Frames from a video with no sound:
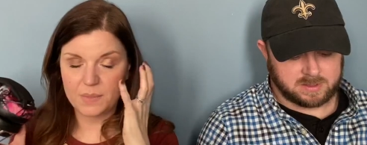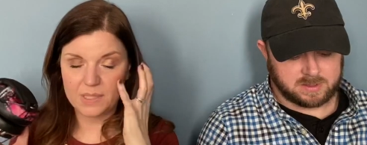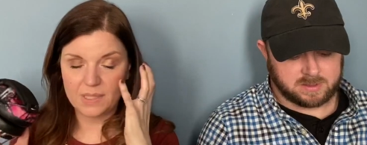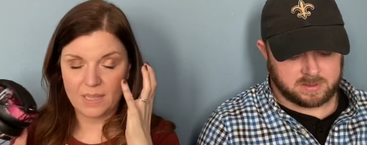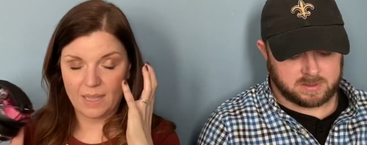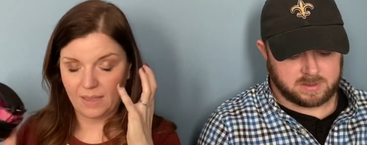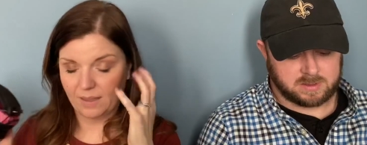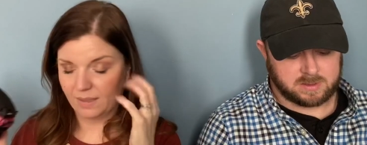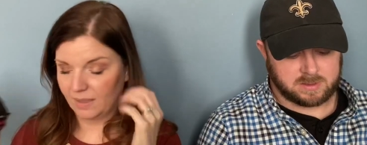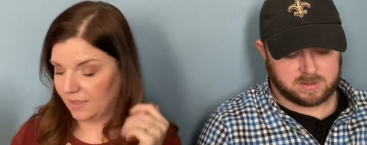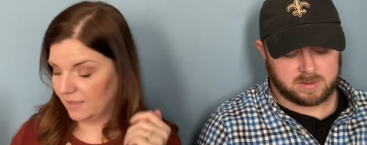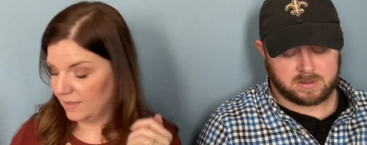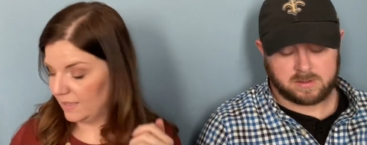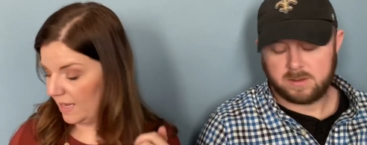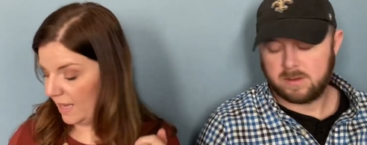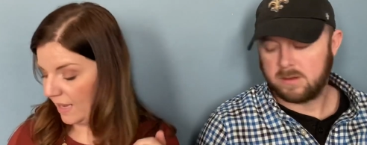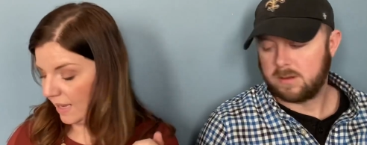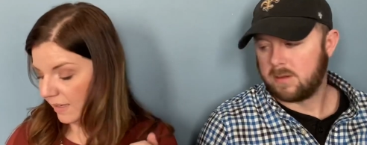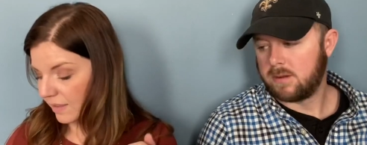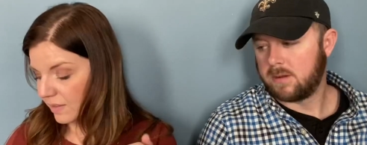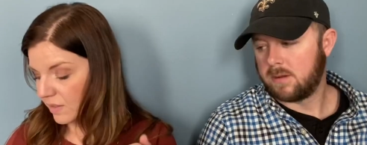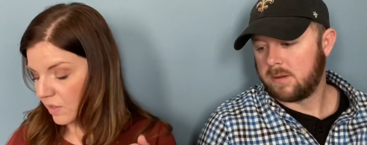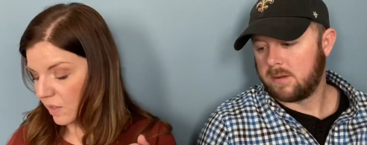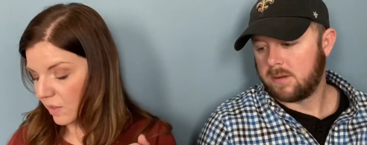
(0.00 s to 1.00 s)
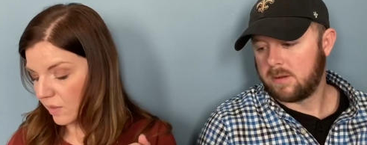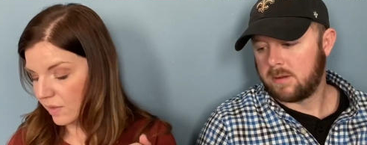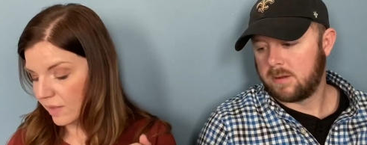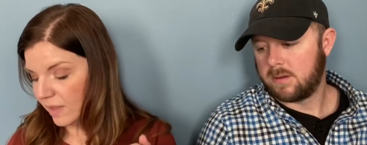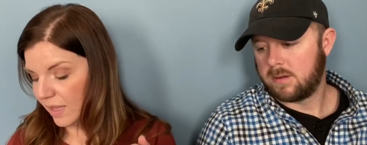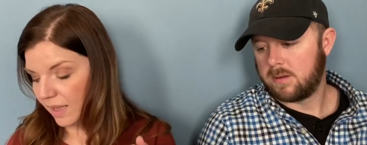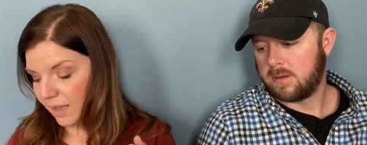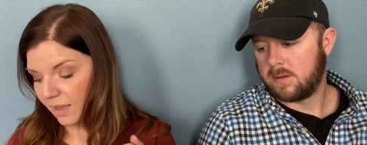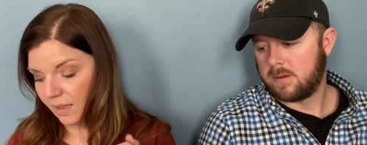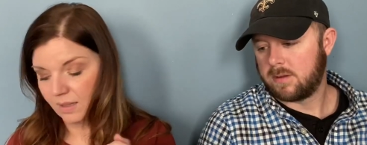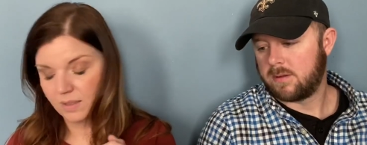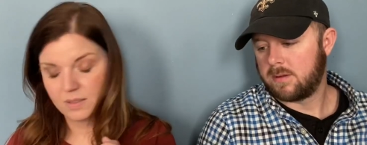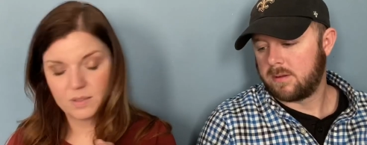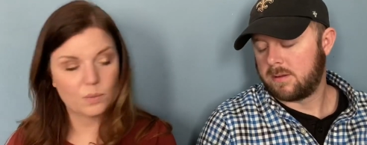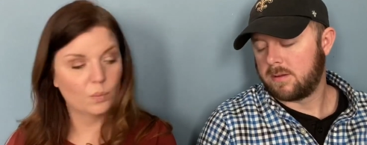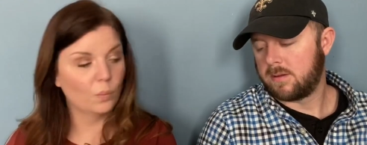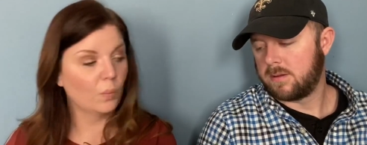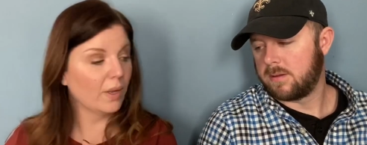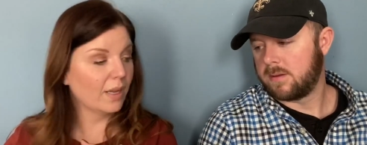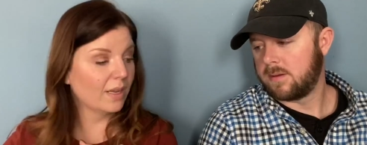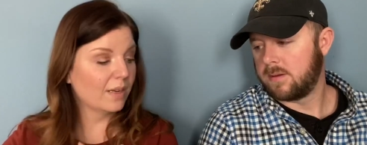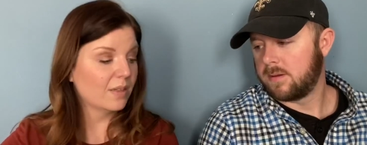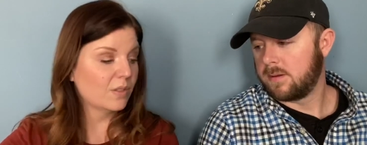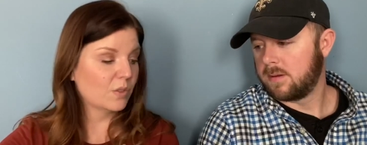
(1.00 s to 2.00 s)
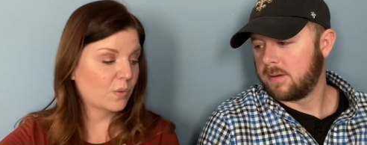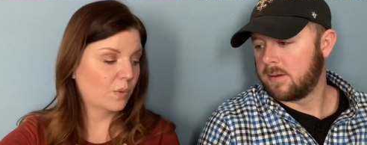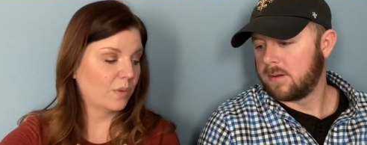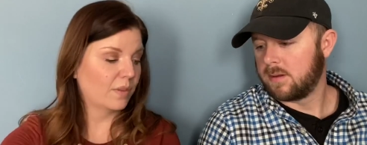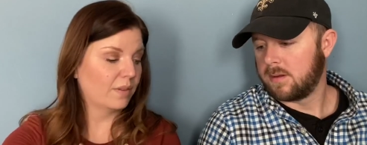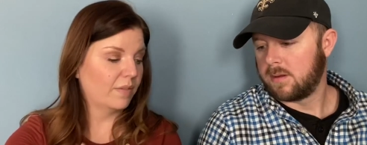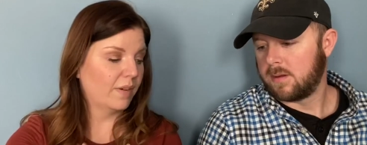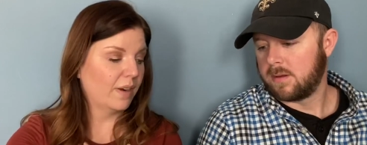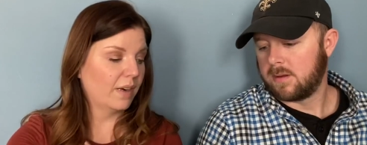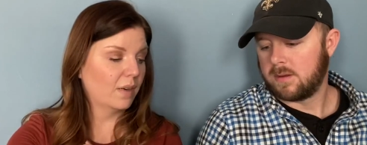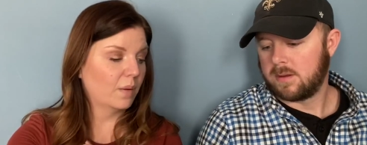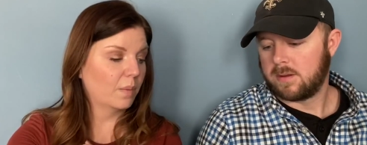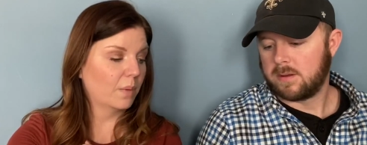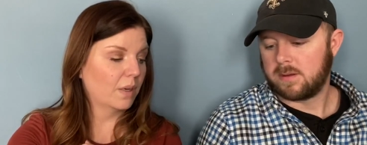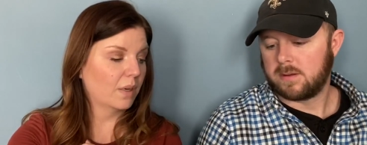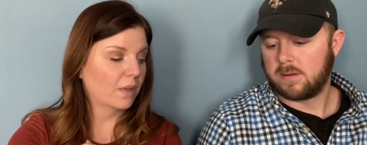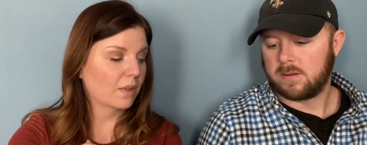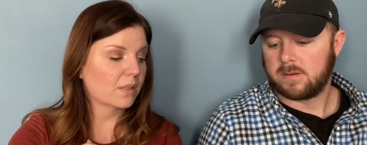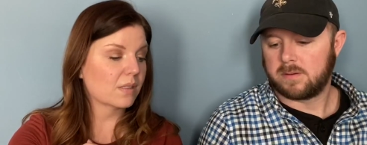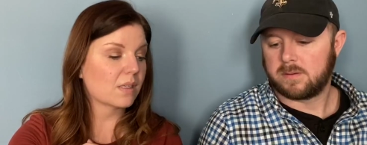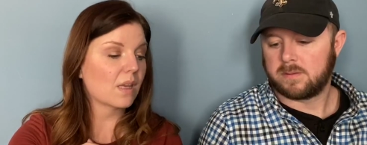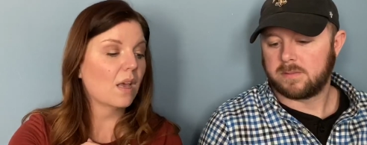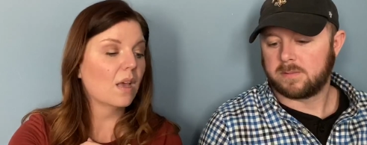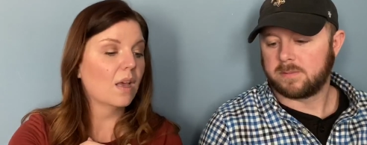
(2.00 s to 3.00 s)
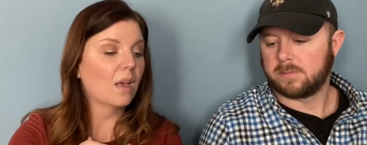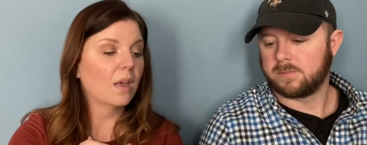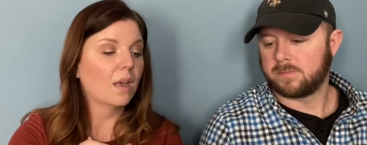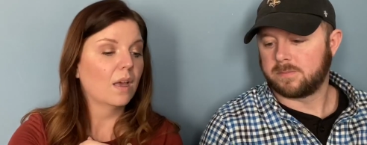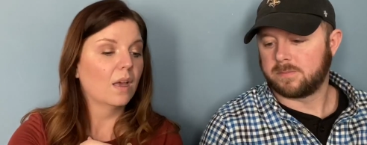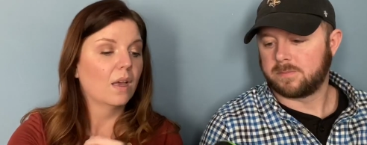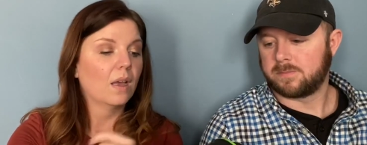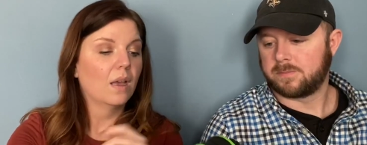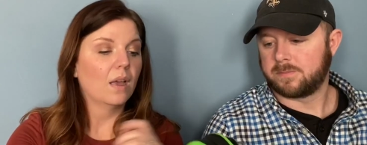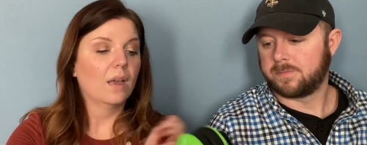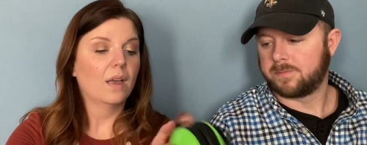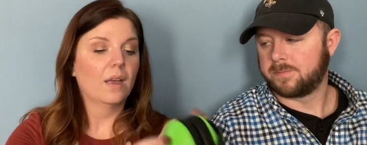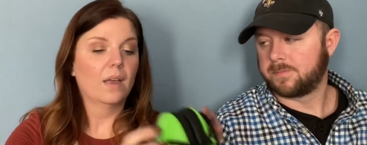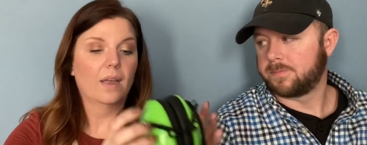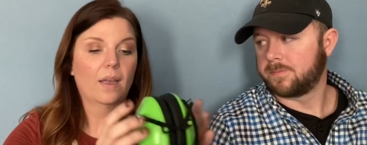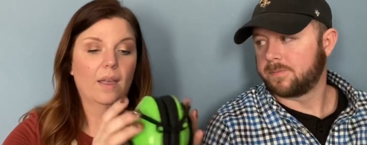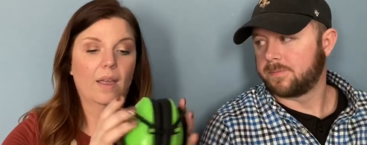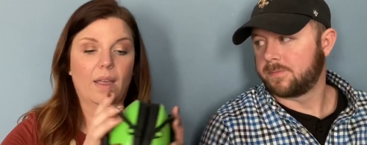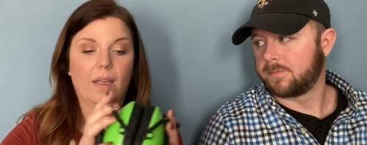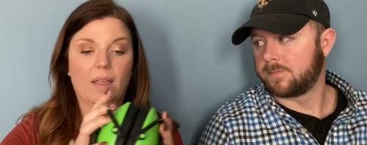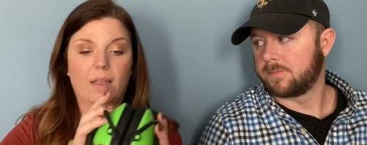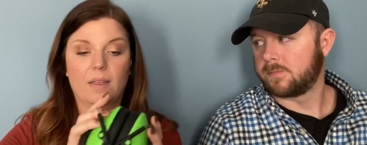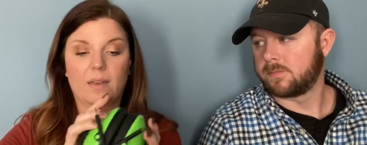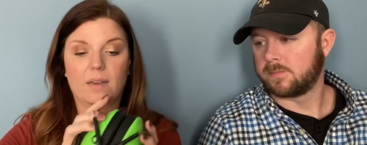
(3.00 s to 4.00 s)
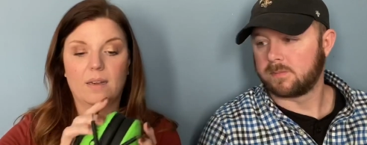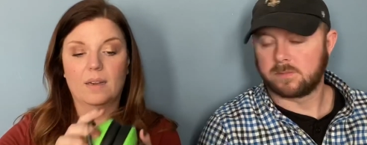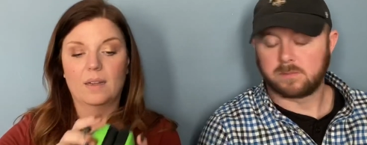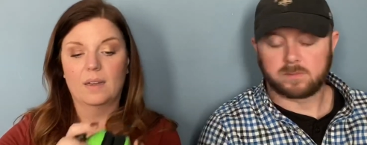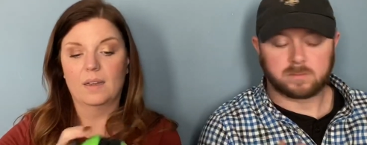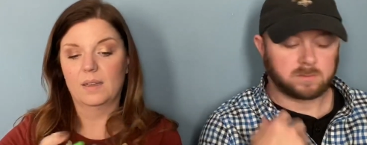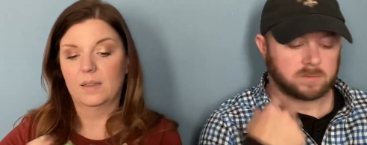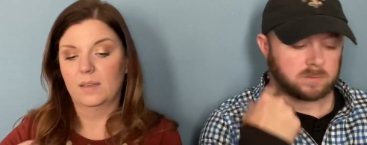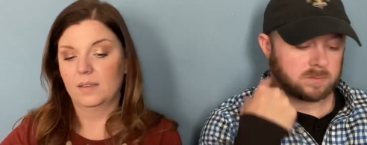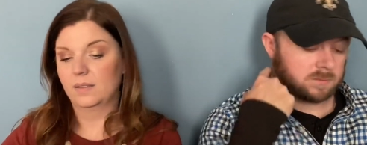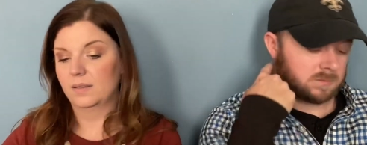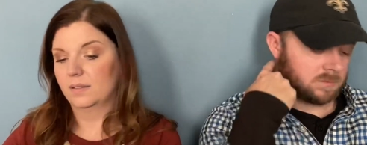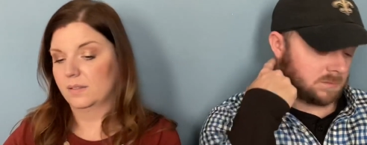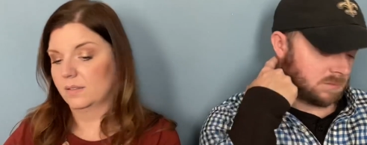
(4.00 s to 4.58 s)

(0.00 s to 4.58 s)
Speaker 1: that contained so that we can enjoy the fireworks and uh,